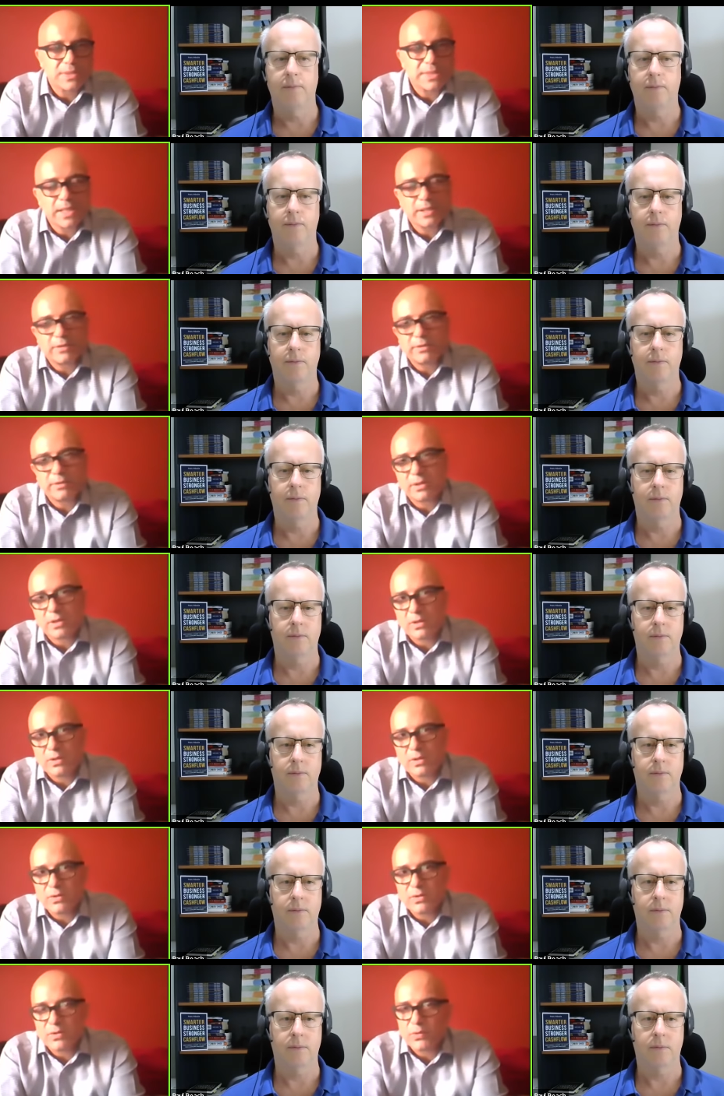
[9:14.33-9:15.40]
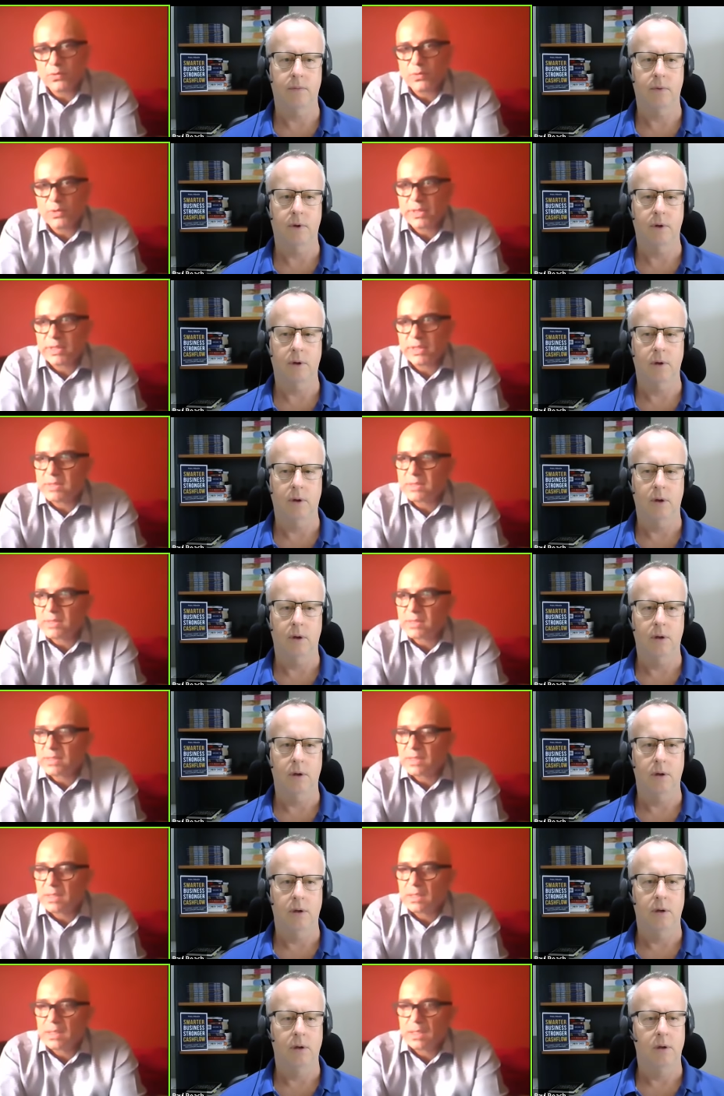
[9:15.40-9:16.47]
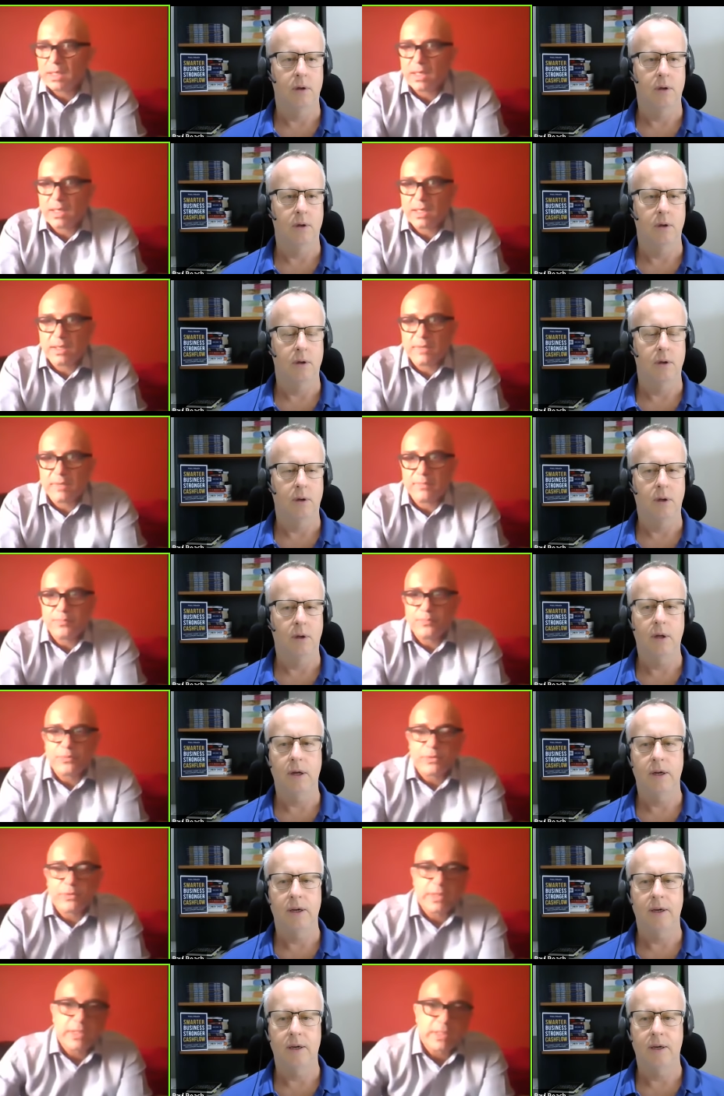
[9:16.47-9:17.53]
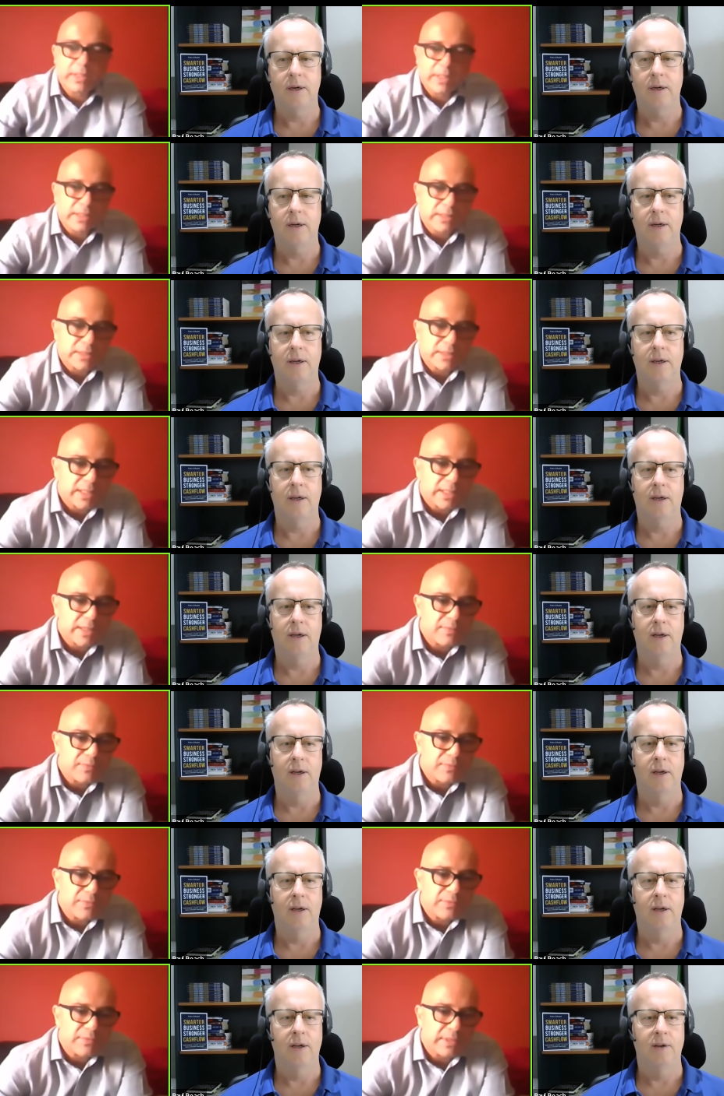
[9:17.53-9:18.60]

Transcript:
Speaker 1: stacker at Coles or Woolies um, you know, that's, um,